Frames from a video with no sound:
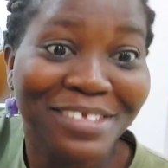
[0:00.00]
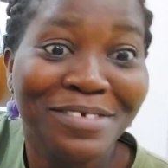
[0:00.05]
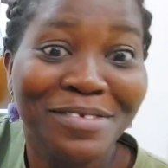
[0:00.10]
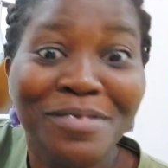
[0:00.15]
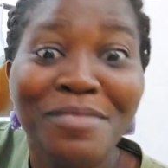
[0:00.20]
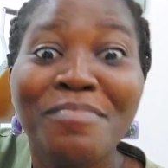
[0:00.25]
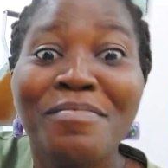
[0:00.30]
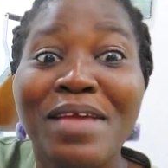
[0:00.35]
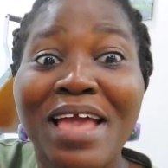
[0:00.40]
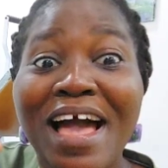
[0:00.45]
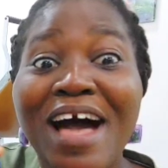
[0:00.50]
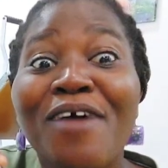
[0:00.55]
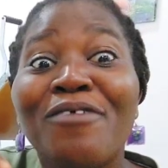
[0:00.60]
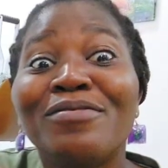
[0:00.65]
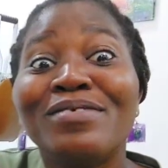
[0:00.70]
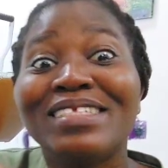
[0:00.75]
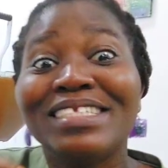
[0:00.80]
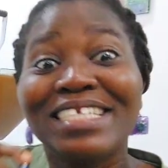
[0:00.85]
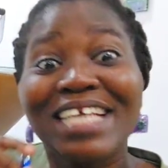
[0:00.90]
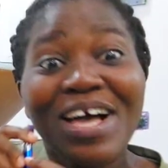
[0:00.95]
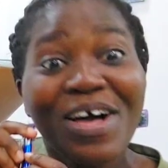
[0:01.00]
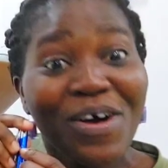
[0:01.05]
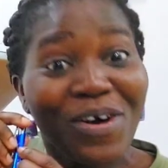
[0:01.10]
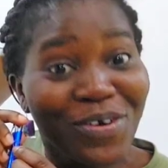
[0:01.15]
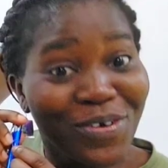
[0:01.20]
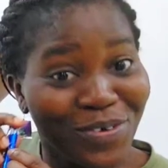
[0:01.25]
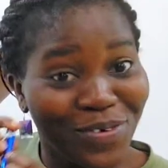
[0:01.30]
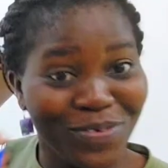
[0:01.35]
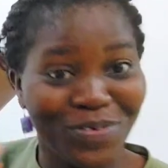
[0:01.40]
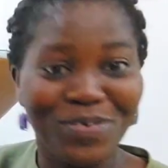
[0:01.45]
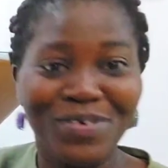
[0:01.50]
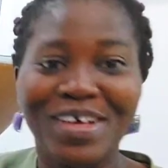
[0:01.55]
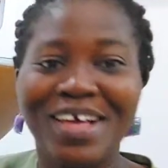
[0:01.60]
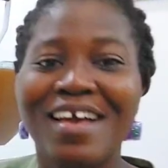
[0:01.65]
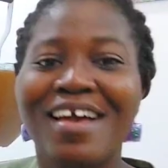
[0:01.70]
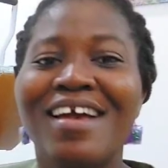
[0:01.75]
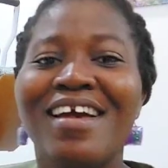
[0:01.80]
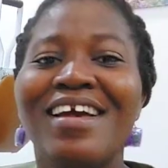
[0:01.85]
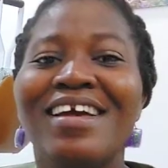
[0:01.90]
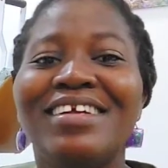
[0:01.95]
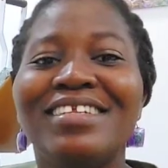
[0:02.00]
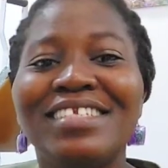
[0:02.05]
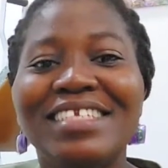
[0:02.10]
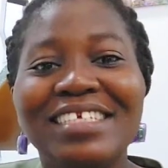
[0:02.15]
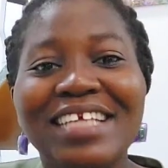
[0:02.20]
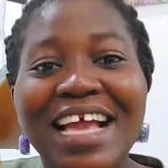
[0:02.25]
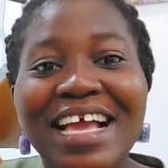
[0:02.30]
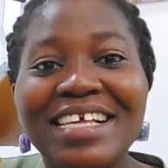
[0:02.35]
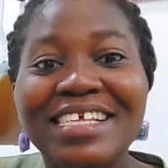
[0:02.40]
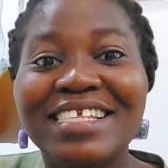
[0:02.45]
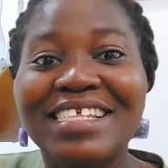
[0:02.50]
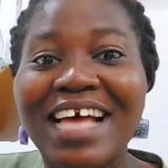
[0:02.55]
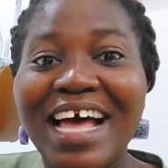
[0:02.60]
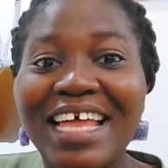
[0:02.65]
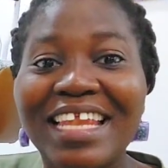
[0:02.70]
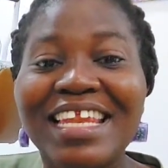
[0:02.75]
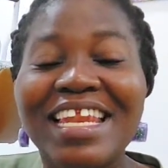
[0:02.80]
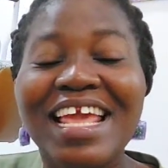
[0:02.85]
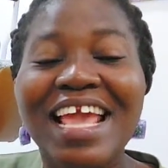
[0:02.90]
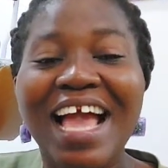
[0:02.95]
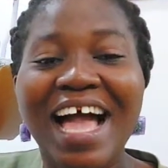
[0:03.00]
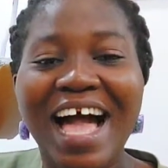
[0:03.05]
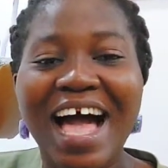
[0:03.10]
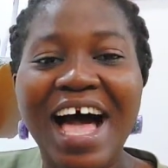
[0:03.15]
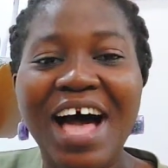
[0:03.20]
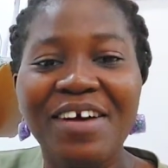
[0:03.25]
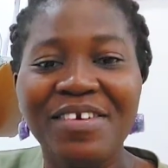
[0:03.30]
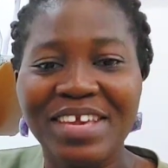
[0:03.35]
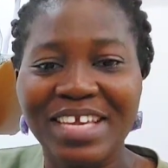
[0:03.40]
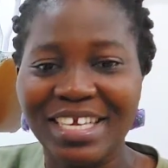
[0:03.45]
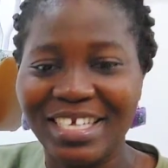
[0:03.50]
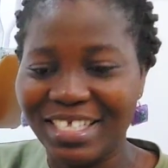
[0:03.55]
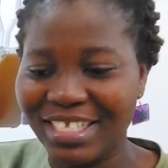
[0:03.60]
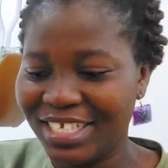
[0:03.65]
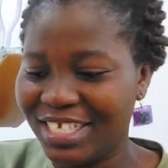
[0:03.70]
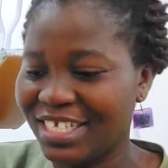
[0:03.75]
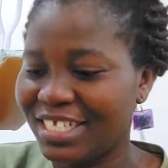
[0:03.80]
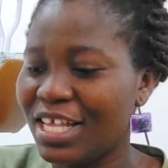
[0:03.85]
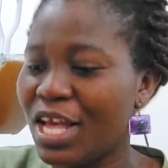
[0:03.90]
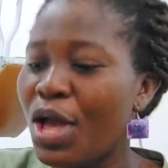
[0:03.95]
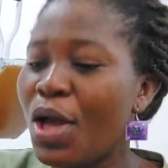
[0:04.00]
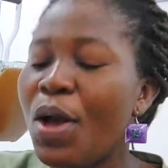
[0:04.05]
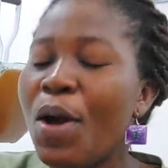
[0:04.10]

You know me, I will tell you exactly how it is.